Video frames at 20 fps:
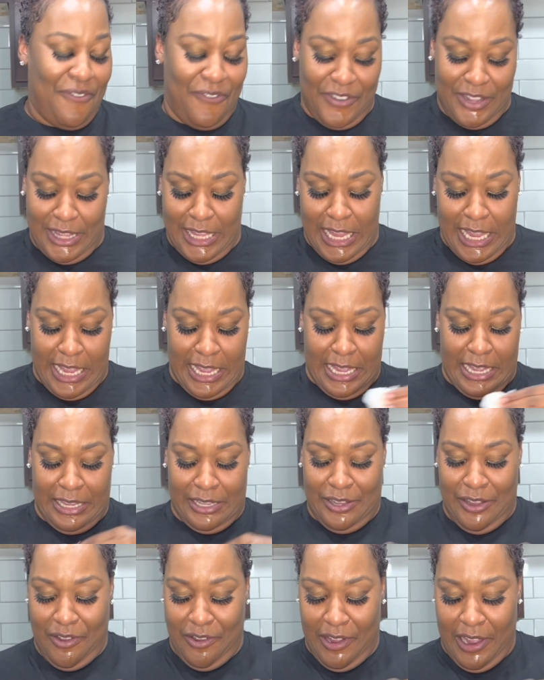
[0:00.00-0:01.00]
things,
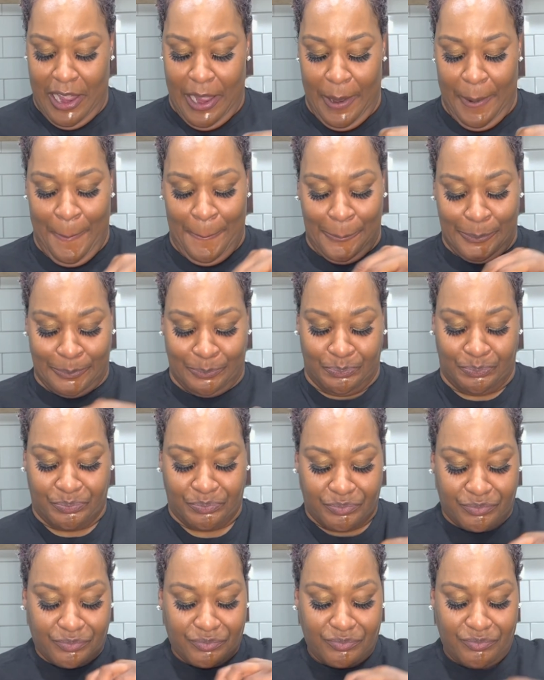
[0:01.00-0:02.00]
okay?
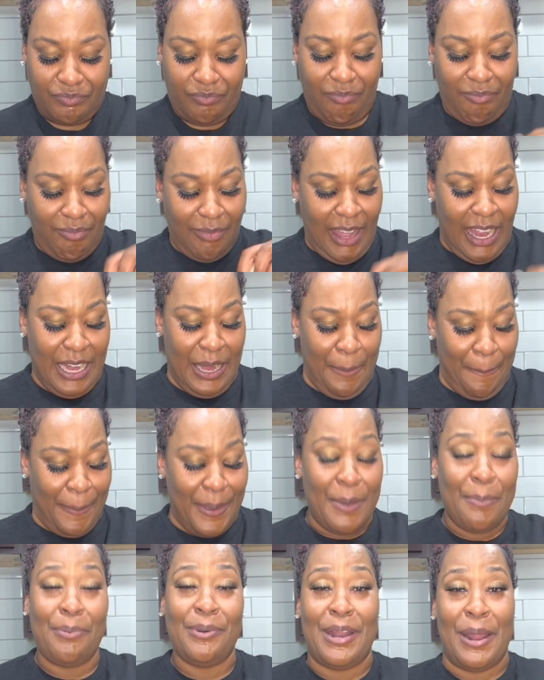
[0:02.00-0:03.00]
And the
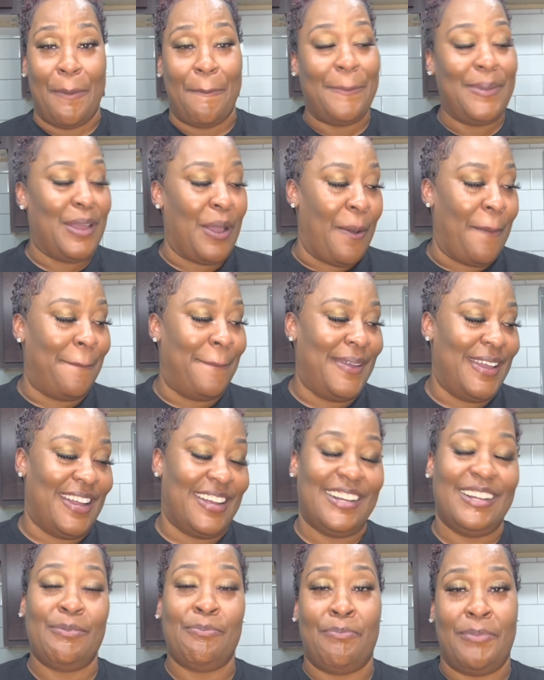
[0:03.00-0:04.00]
people that be on
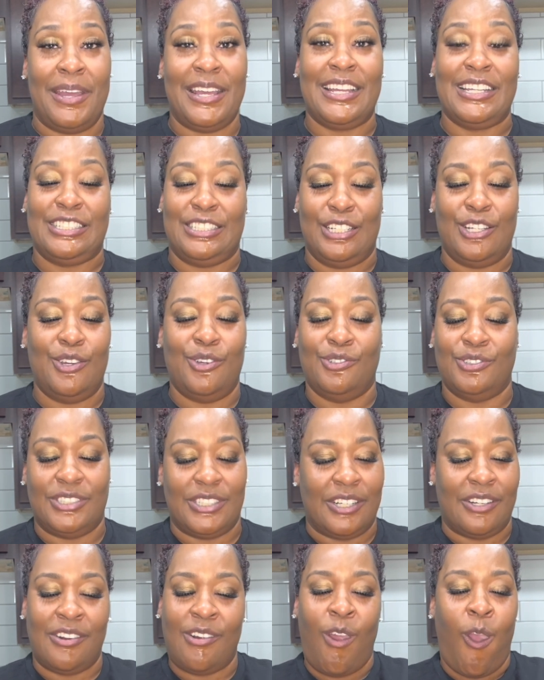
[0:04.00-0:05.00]
Biggest
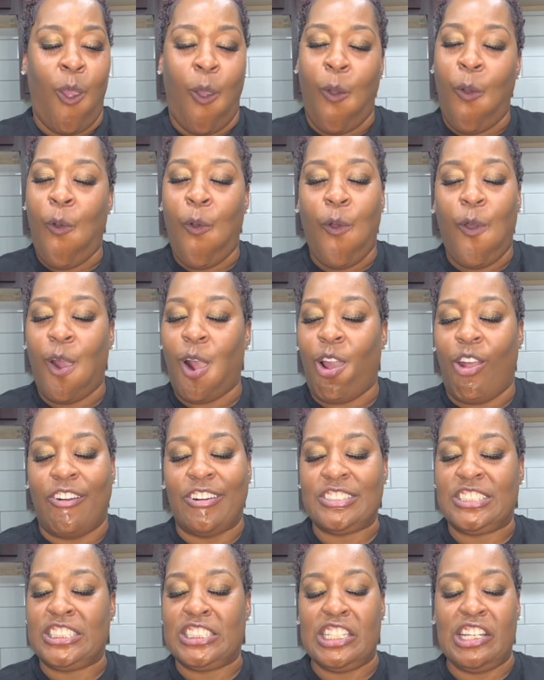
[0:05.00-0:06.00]
Loser,
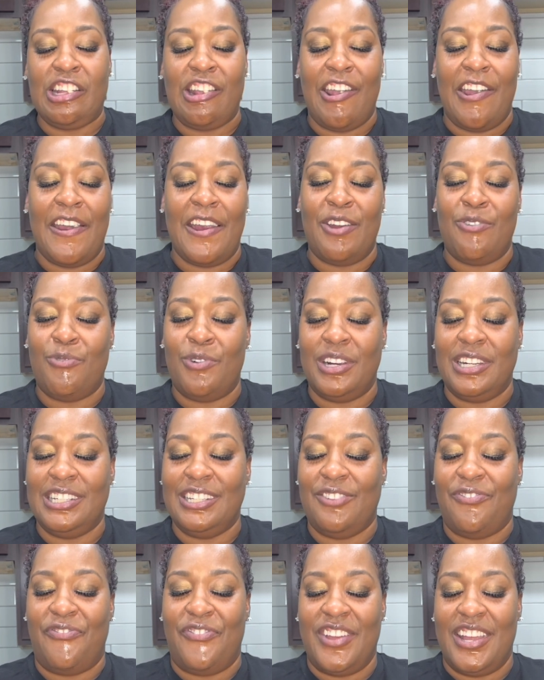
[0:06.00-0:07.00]
she ain't
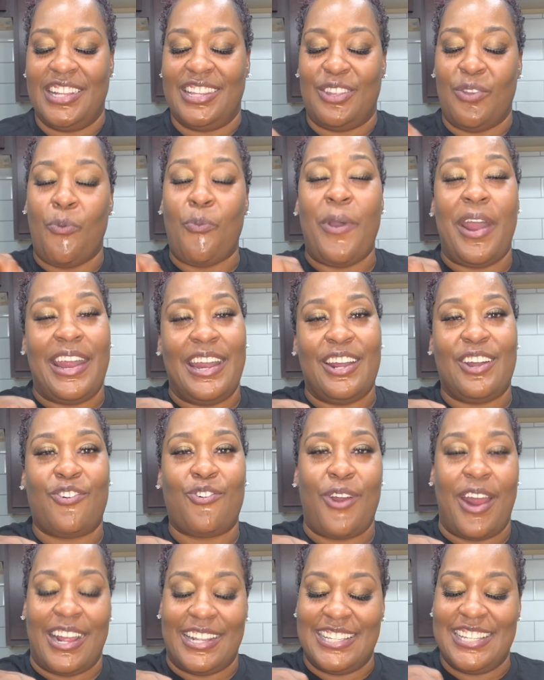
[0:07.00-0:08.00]
really fit the weight
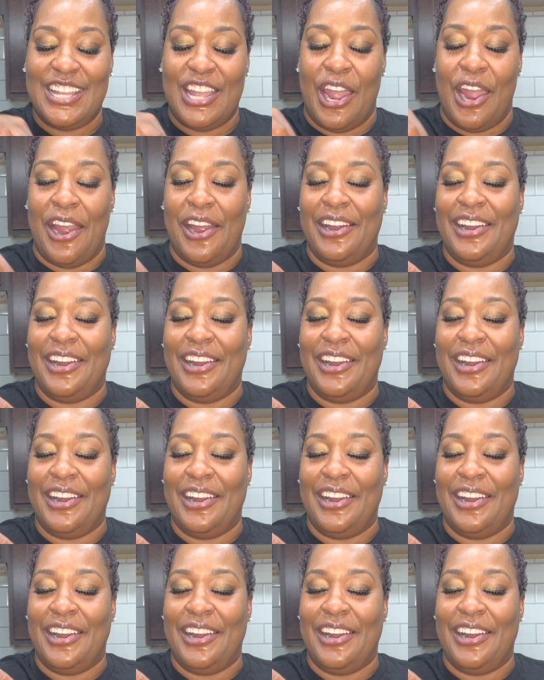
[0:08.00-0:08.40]
criteria.